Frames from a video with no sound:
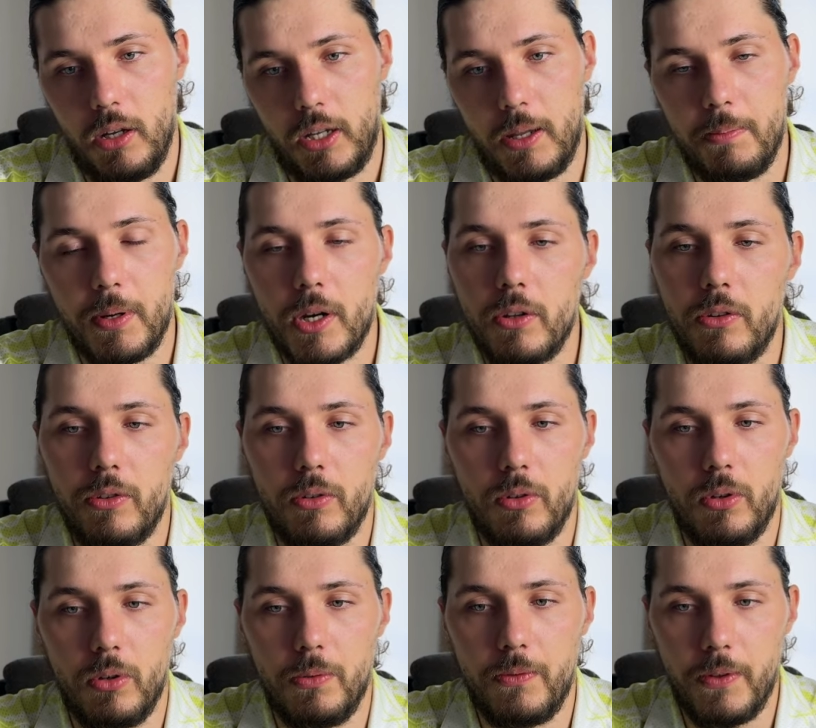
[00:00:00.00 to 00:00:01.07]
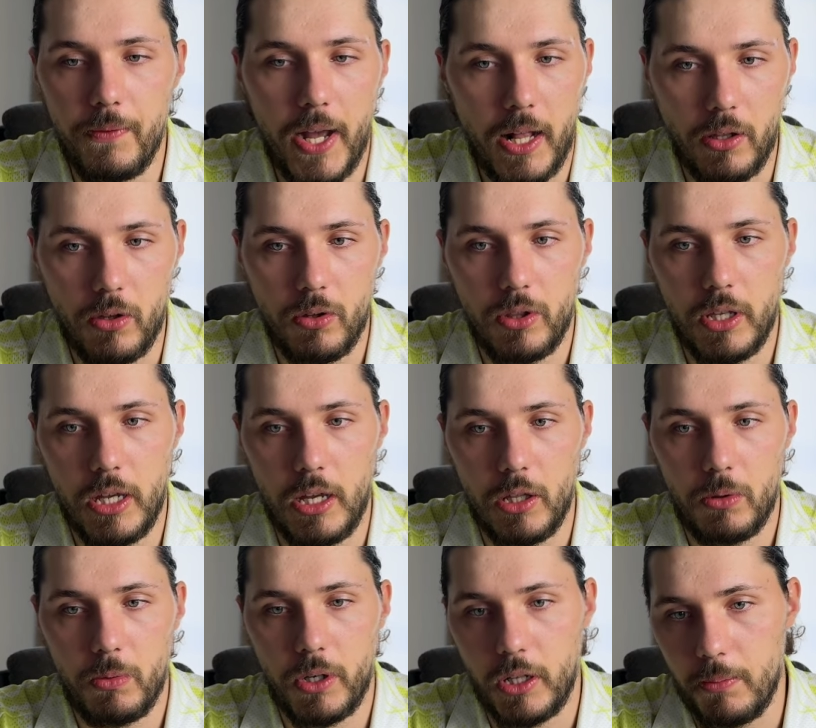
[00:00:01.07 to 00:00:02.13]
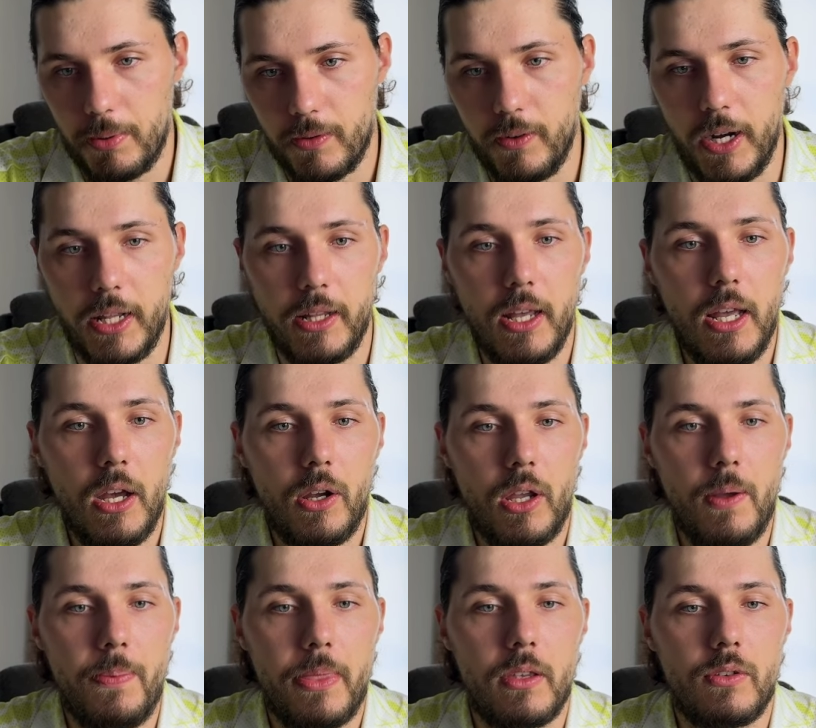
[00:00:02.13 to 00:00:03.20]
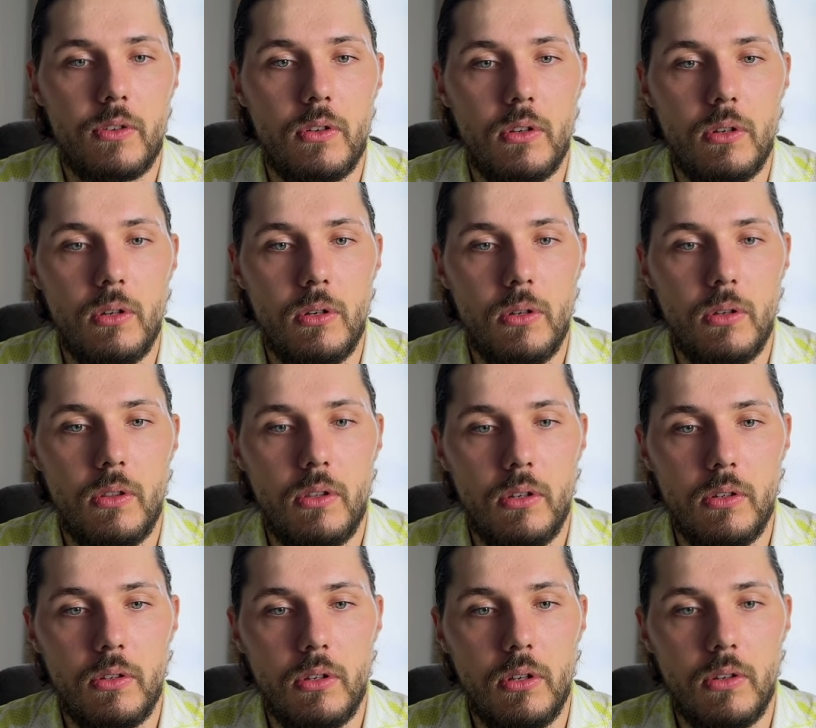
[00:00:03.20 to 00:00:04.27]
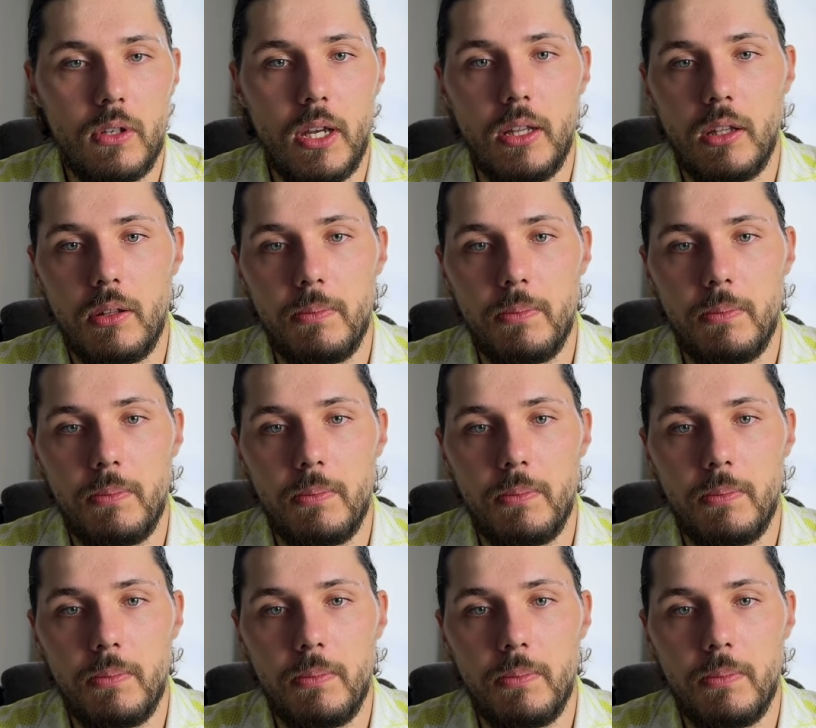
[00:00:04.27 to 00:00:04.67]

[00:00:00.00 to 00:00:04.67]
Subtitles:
compared to the value that we're gonna provide. Okay, so this is kind of the